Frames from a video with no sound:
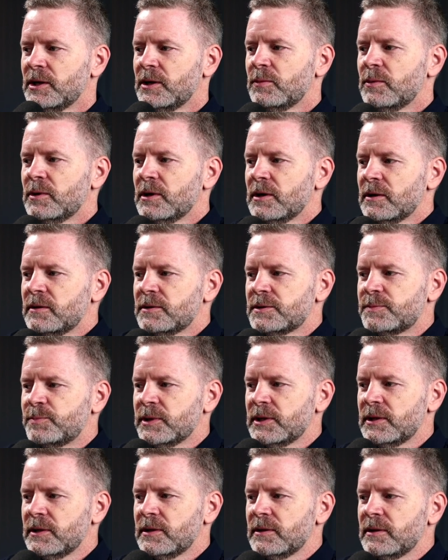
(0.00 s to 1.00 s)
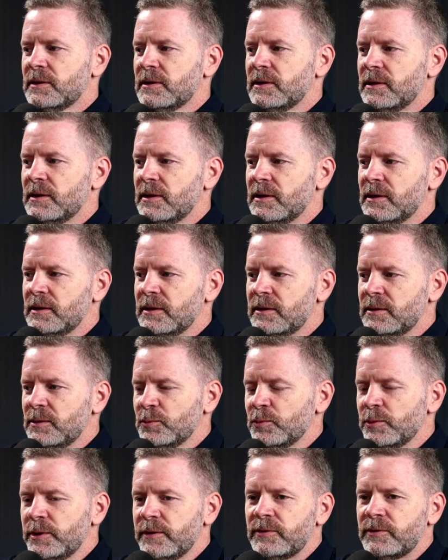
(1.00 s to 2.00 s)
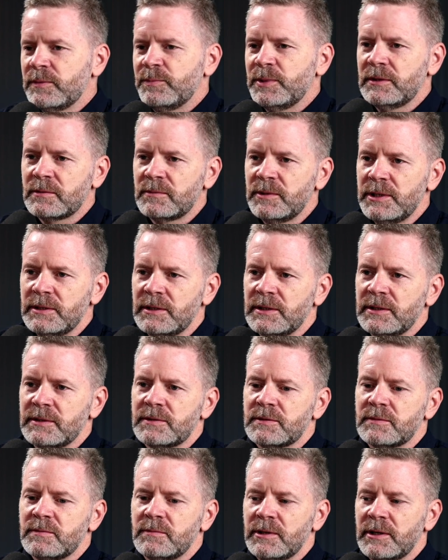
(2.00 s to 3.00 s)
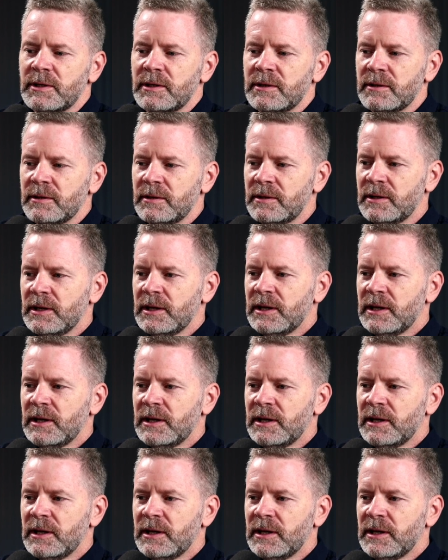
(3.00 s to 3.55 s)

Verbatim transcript: where there's been a little rift between us where